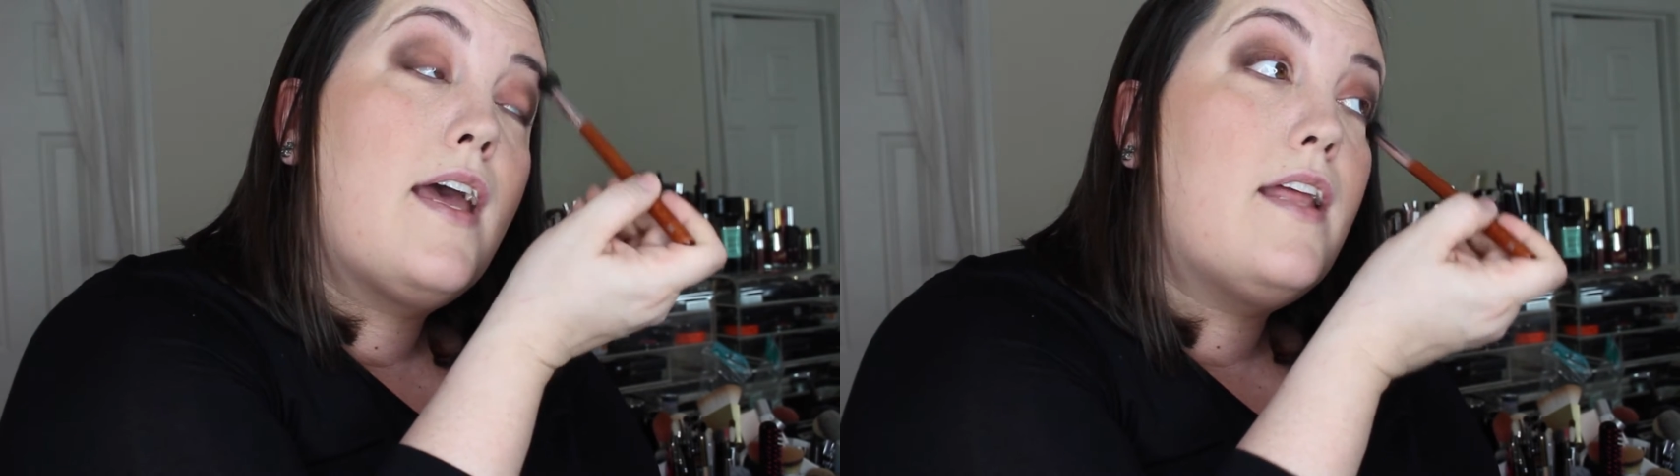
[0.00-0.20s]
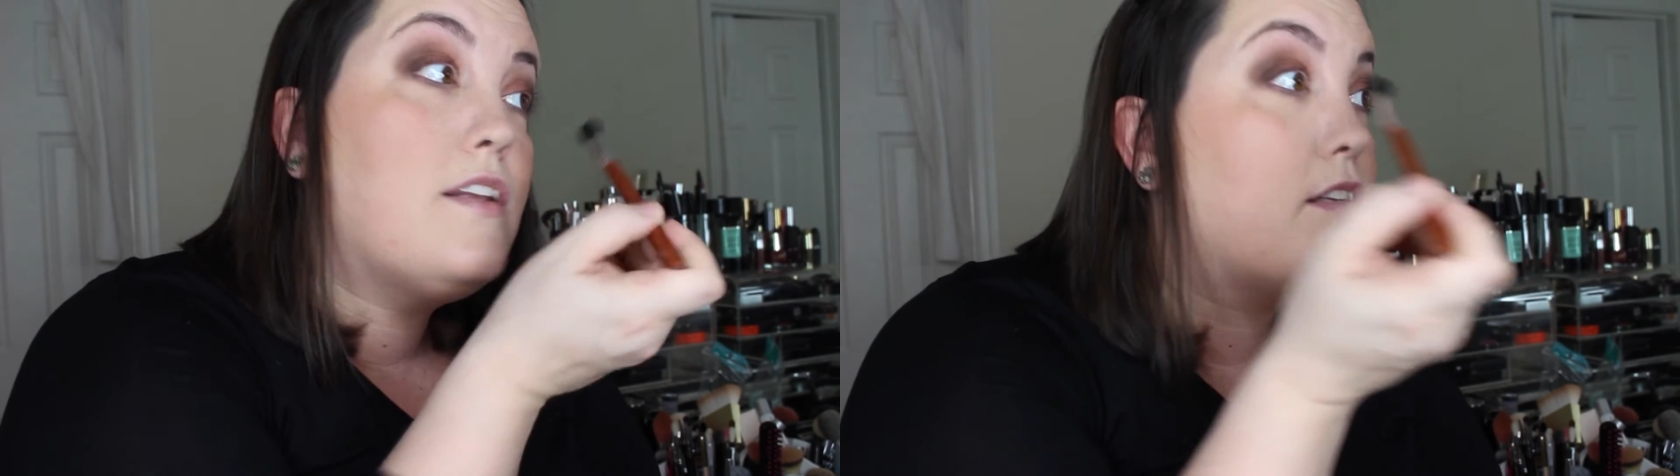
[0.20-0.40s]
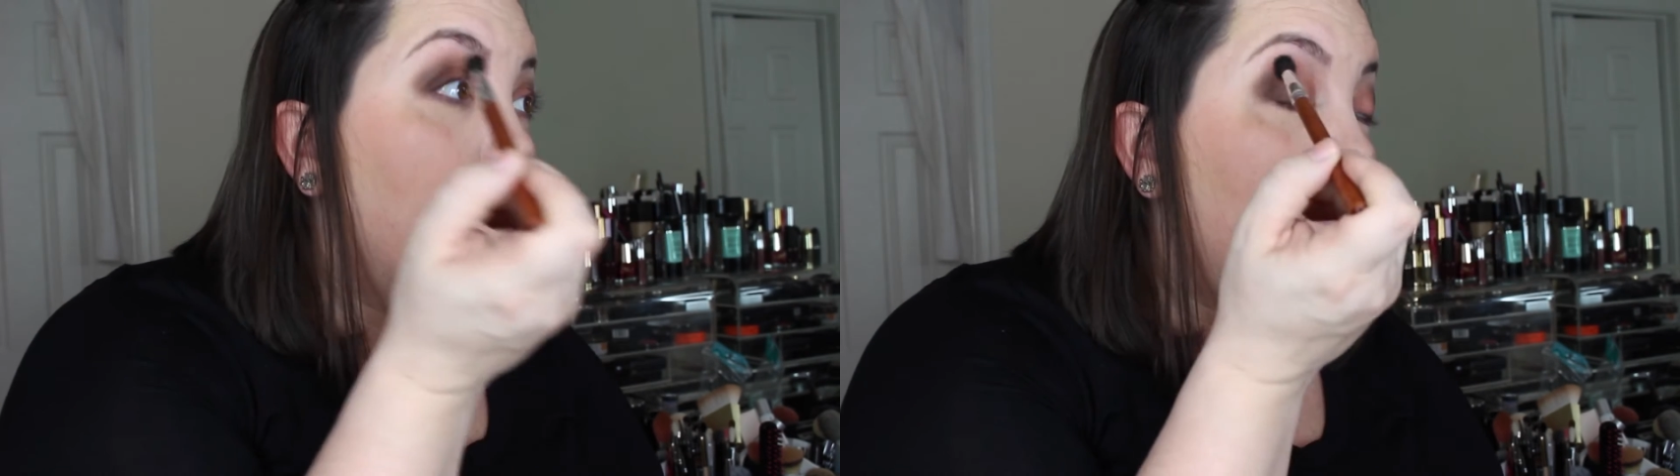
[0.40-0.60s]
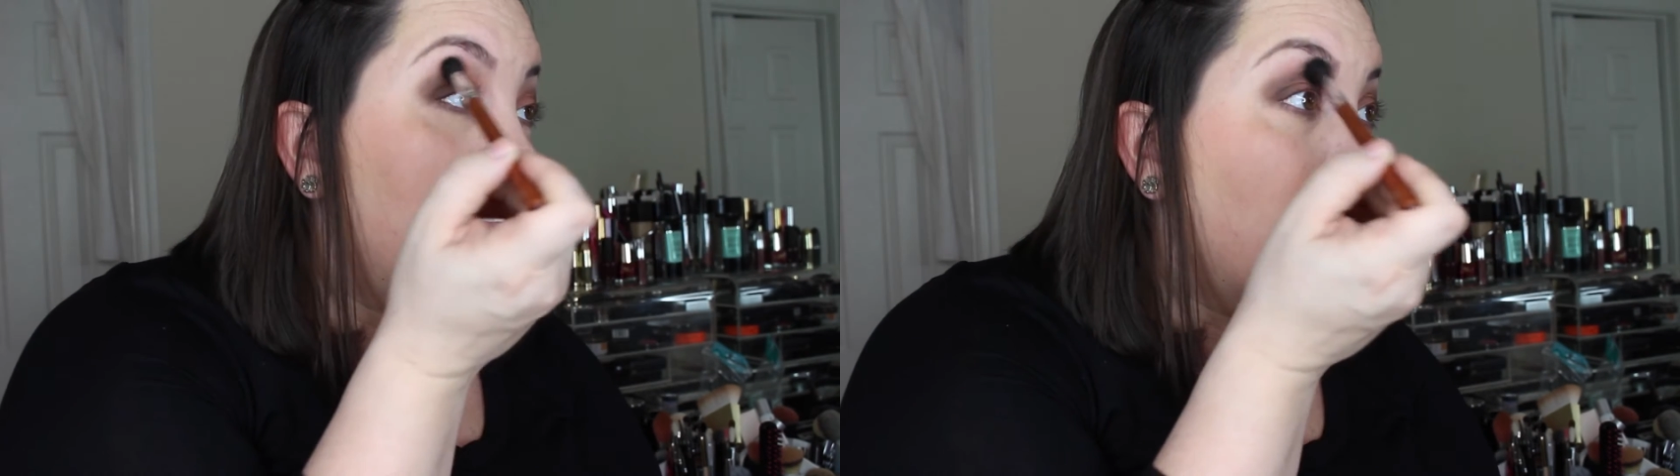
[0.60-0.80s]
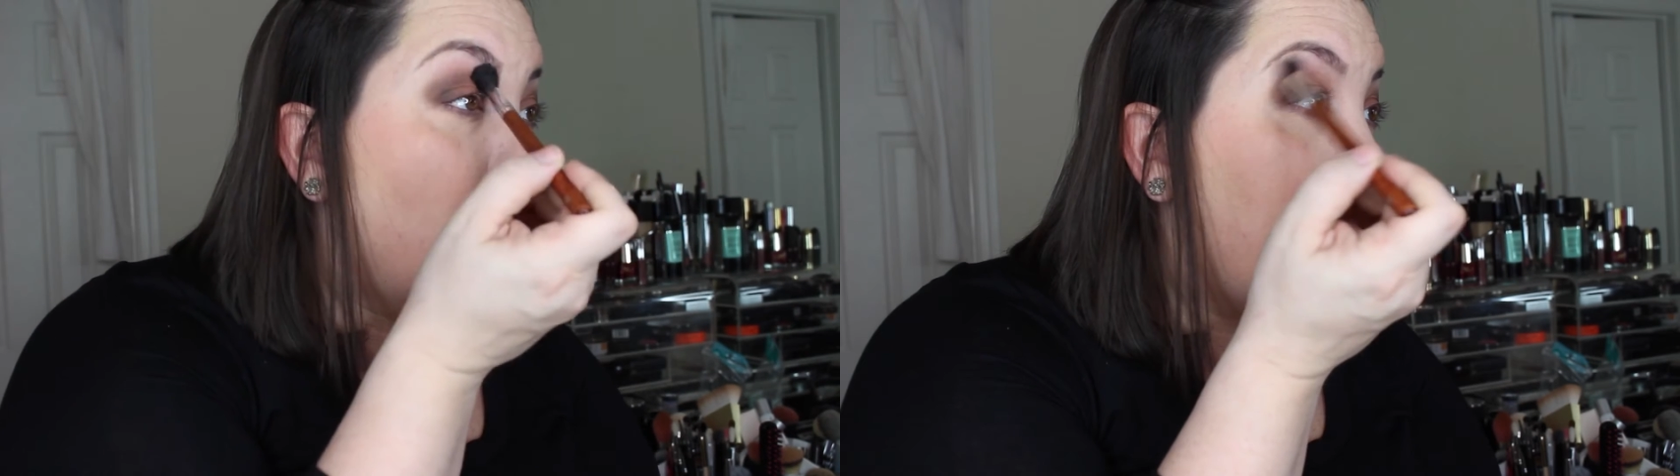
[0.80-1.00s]
And this
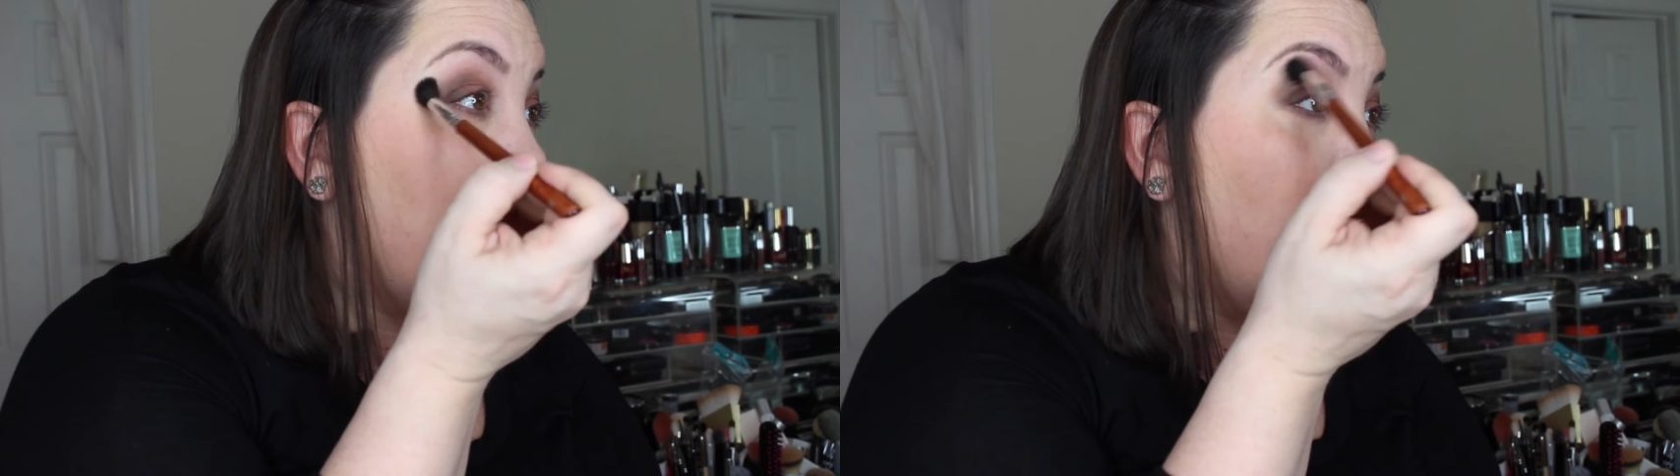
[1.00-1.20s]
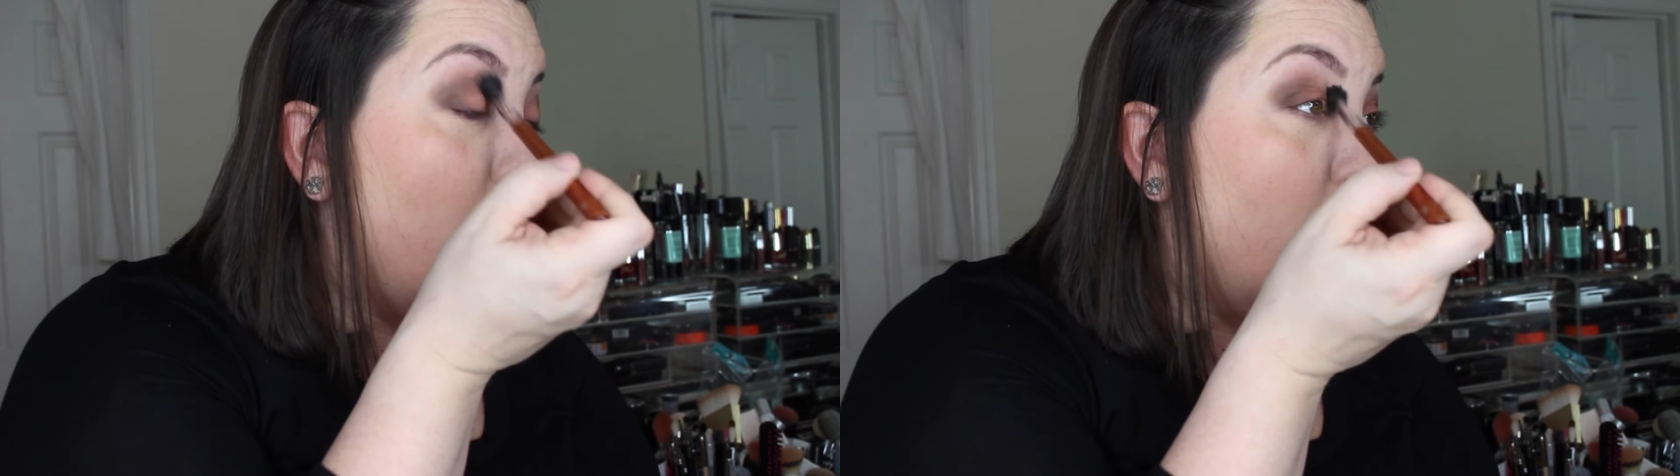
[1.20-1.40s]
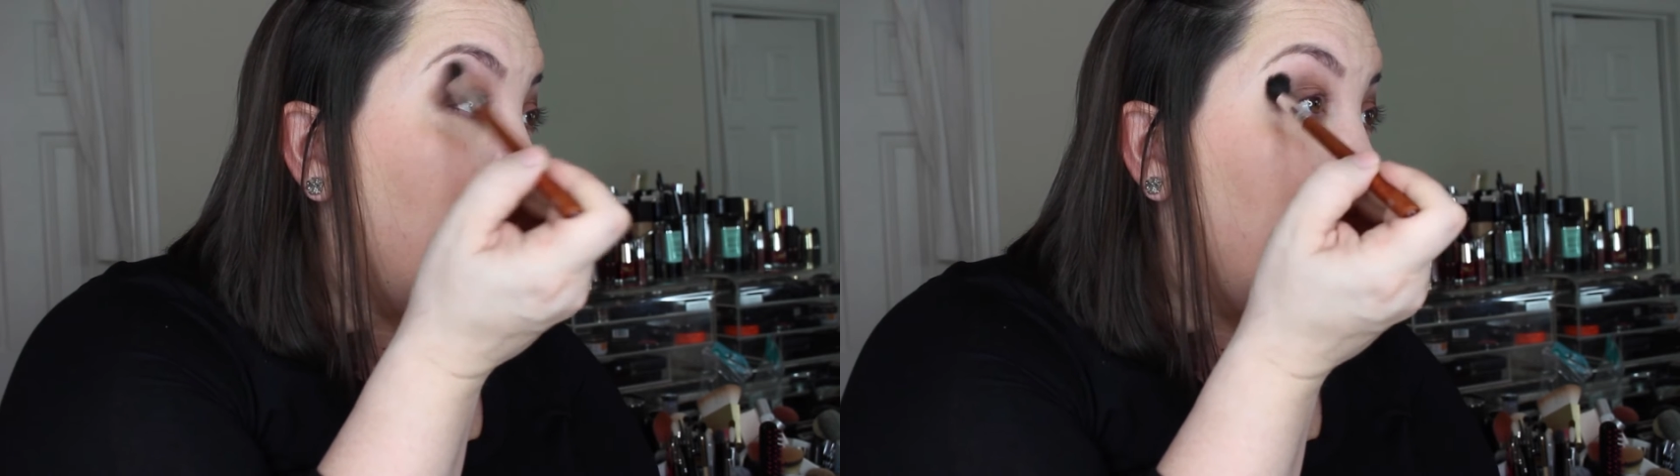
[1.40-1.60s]
is like the most